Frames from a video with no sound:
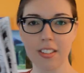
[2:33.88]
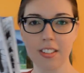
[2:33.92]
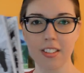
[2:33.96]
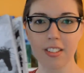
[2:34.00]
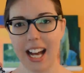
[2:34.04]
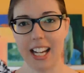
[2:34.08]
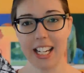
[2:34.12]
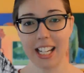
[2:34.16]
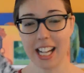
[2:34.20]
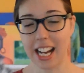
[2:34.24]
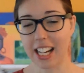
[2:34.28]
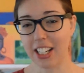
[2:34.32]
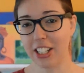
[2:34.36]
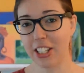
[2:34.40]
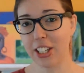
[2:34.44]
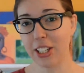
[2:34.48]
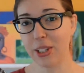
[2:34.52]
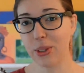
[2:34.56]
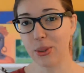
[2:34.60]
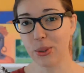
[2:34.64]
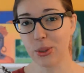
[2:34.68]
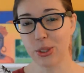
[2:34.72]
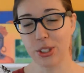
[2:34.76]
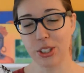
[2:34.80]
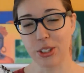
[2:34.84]
And it actually
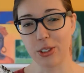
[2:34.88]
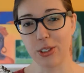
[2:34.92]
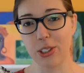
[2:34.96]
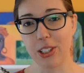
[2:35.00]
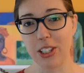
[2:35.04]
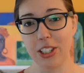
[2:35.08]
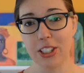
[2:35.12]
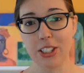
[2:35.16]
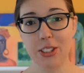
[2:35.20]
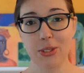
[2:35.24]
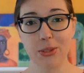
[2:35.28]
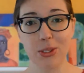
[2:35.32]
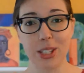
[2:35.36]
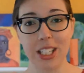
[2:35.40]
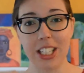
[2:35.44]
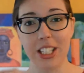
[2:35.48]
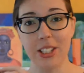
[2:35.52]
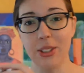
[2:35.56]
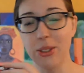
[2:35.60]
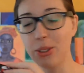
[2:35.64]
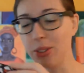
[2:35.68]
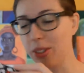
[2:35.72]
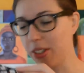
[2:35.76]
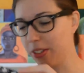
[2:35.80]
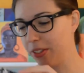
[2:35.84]
also looks really
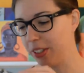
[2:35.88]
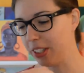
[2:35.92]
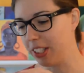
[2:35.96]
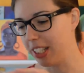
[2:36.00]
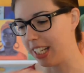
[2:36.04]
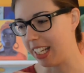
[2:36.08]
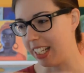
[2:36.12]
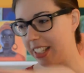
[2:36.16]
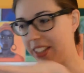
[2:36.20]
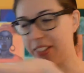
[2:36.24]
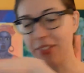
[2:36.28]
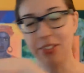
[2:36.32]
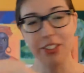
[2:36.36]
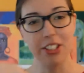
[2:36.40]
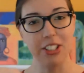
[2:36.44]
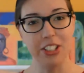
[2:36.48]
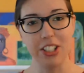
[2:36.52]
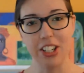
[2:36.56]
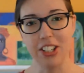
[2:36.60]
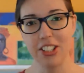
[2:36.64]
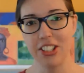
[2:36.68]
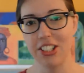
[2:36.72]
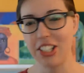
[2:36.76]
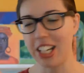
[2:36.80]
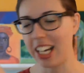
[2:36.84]
cool if you take off the
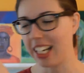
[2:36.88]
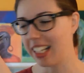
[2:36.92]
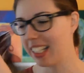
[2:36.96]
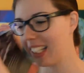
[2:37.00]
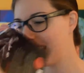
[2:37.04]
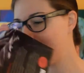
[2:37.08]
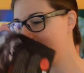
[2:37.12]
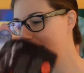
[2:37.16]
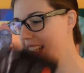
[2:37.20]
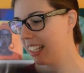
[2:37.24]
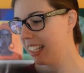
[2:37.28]
dust jacket.